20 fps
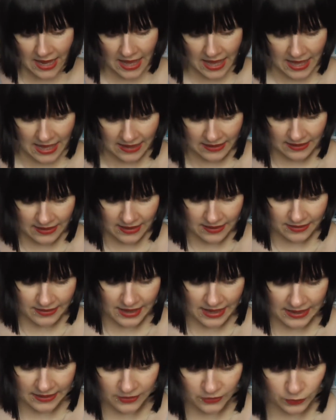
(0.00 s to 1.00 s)
and
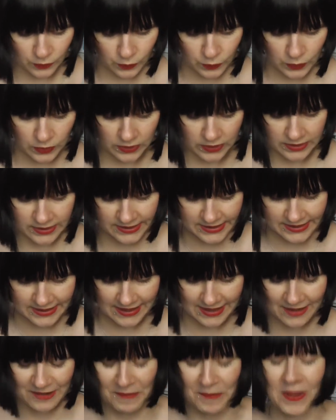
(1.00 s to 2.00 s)
that was
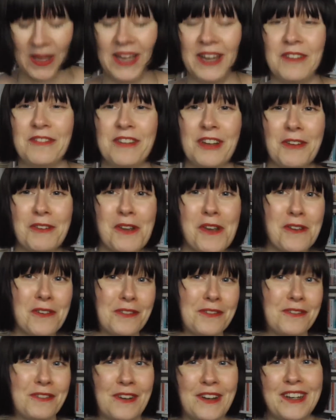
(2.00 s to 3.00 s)
a very,
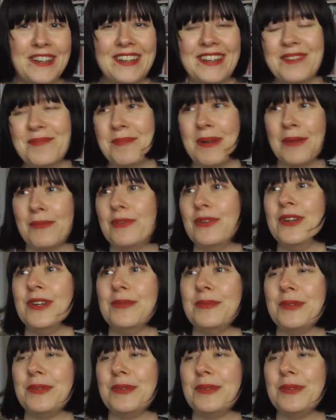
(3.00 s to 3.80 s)
very fun memory